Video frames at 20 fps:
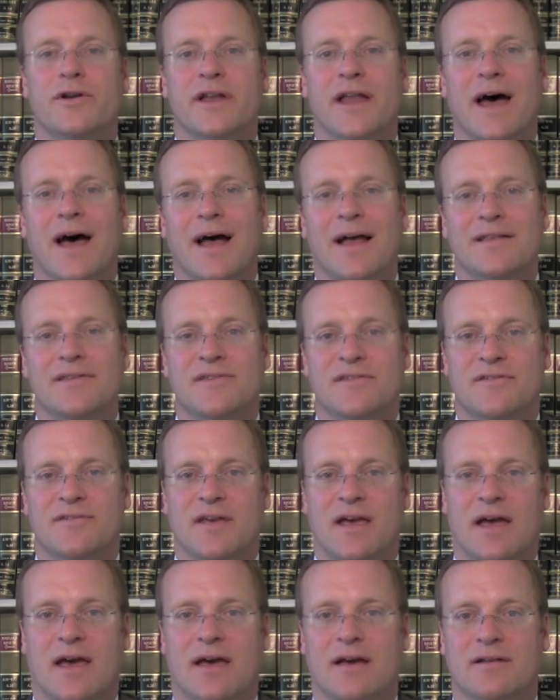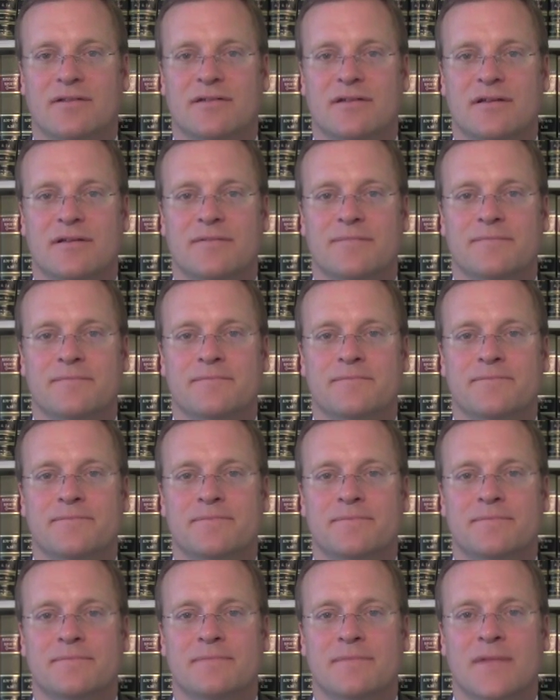non-stacked.
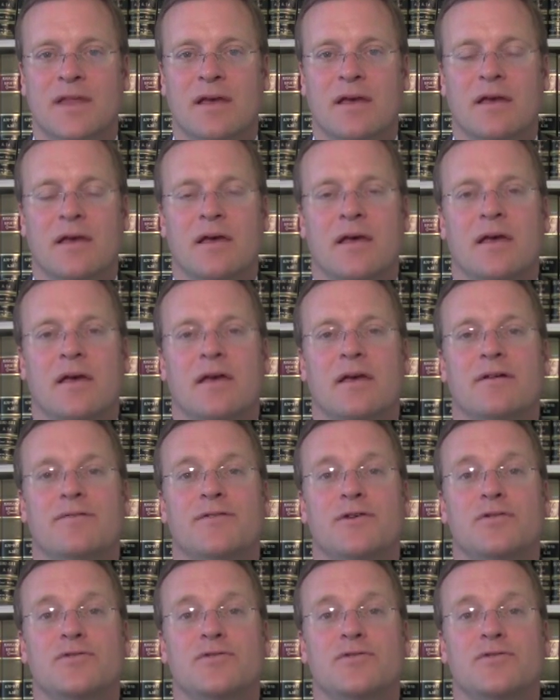If